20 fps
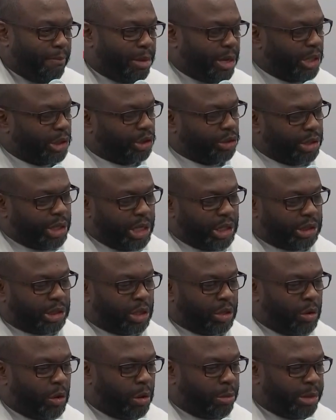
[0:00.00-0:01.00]
as you get
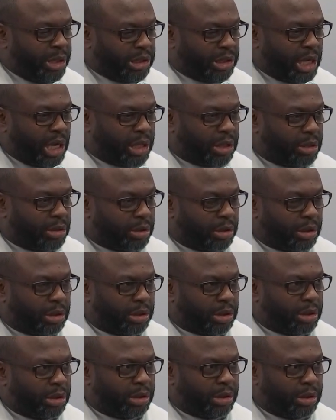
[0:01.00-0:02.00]
to know him, he's got
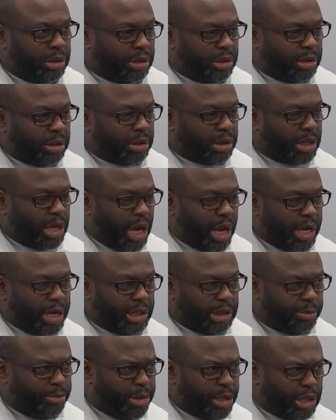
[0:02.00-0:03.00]
the
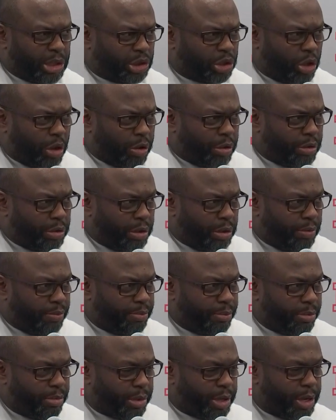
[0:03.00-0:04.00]
kindest, biggest heart.
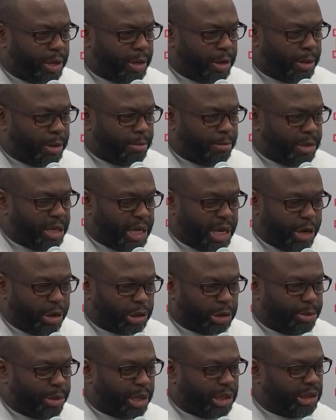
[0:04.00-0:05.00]
He
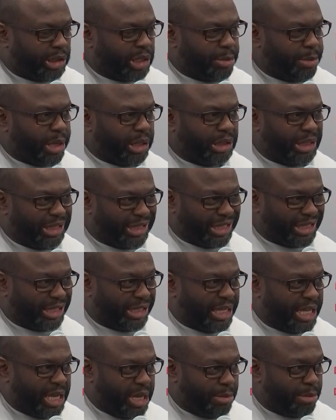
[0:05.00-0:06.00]
cares about his teammates. He's a
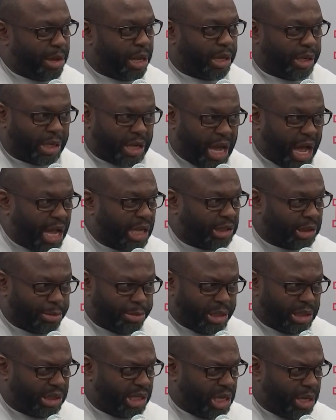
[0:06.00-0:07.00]
team guy, a
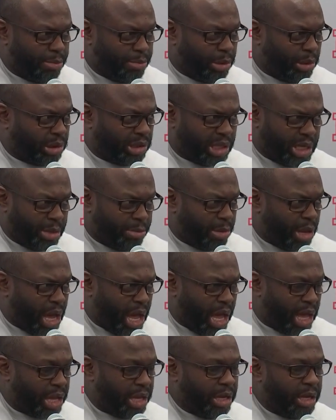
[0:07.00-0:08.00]
consummate team
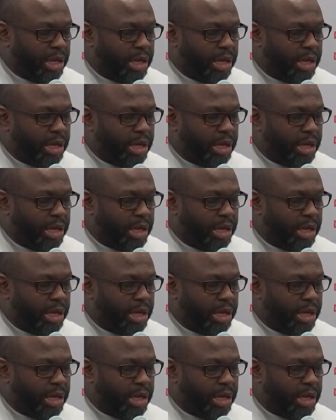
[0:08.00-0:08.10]
guy.